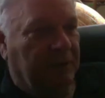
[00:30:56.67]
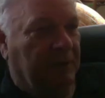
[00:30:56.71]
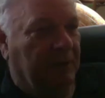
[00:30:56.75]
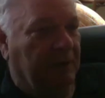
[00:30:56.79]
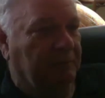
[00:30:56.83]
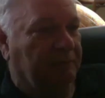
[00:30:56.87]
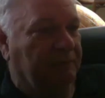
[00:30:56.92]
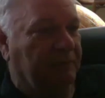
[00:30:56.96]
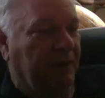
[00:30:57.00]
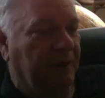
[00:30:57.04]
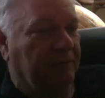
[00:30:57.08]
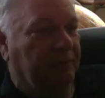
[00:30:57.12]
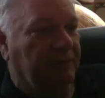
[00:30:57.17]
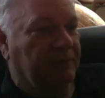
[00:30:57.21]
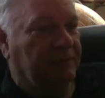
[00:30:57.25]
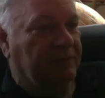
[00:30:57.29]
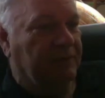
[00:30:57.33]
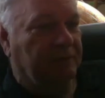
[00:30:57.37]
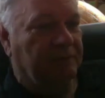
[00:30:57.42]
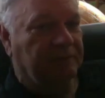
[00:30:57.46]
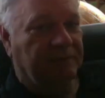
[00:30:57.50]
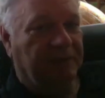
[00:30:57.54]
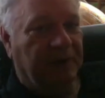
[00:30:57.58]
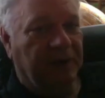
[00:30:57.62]
the uh, Flavians
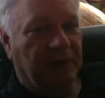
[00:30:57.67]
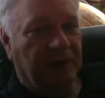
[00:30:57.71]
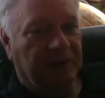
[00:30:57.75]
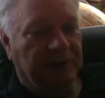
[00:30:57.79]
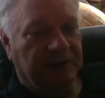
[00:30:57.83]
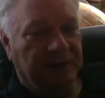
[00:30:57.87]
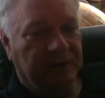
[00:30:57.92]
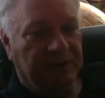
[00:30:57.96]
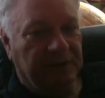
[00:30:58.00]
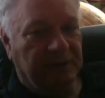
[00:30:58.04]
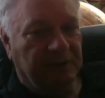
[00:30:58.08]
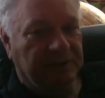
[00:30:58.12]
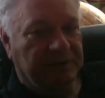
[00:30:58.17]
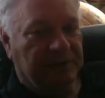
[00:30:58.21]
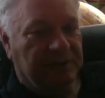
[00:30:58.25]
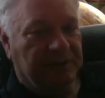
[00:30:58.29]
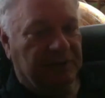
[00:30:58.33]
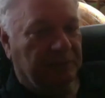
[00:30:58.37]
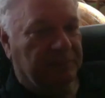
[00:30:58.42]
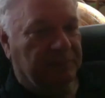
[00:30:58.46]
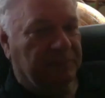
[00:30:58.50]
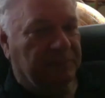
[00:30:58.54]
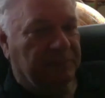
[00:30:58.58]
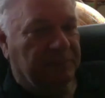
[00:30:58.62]
had failed in their
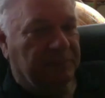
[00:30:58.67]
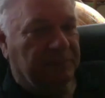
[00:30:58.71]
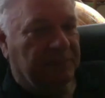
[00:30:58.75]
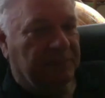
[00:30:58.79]
attempt